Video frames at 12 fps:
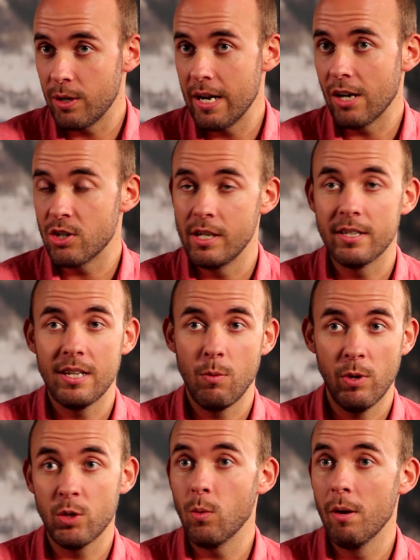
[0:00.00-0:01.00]
you can actually see
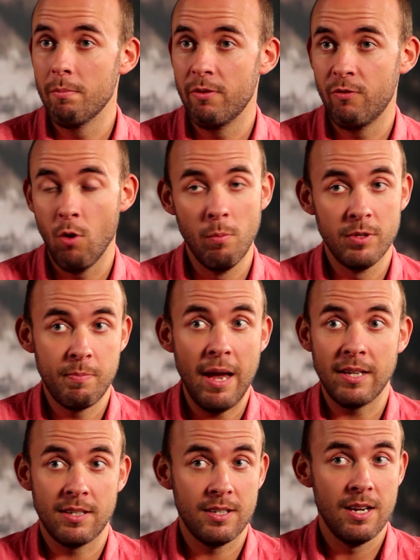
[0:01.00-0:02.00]
which one performs
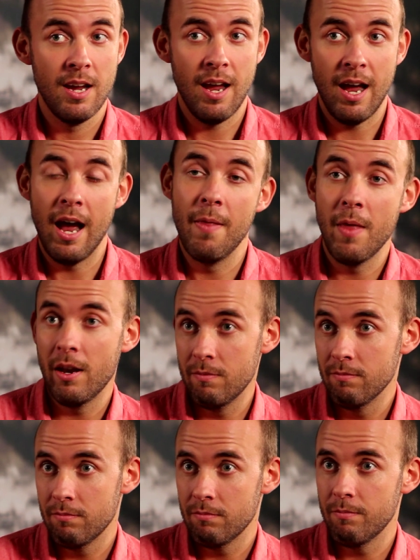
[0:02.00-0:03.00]
best uh, and
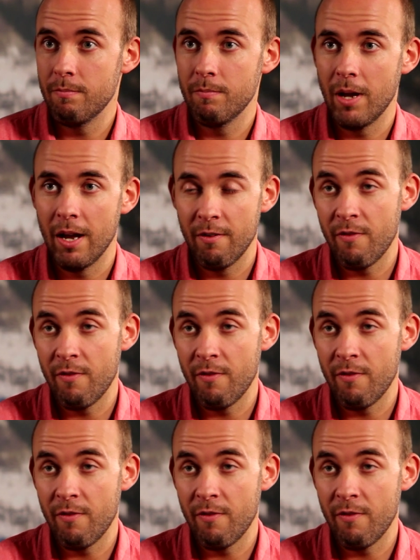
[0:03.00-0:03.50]
then uh,